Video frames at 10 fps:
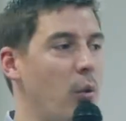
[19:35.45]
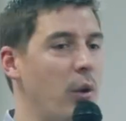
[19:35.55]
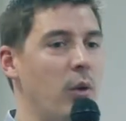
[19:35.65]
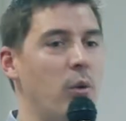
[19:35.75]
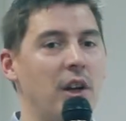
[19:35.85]

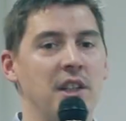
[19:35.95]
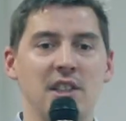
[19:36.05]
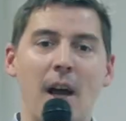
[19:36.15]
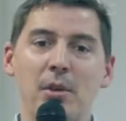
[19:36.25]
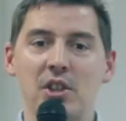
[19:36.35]
We were
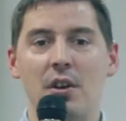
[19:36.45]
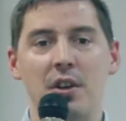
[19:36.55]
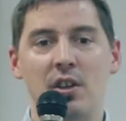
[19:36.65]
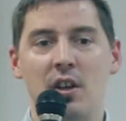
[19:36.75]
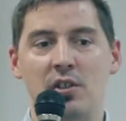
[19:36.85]
established
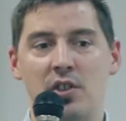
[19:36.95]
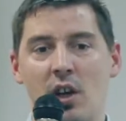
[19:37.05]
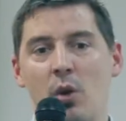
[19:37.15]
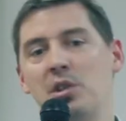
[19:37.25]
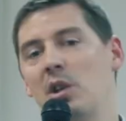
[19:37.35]
30 years
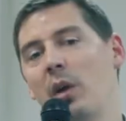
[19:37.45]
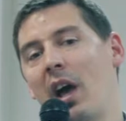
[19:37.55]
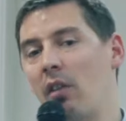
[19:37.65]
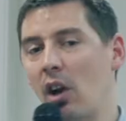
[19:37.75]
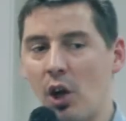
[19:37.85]
ago, so we
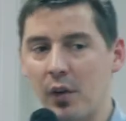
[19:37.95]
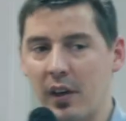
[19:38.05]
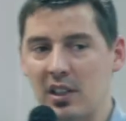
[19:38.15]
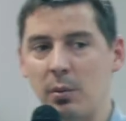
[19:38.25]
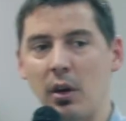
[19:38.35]
have a lot of
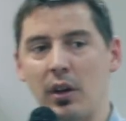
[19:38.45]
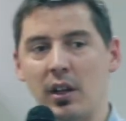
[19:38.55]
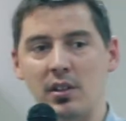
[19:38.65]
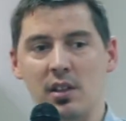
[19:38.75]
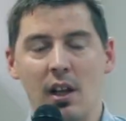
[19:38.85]

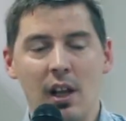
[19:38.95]
experience.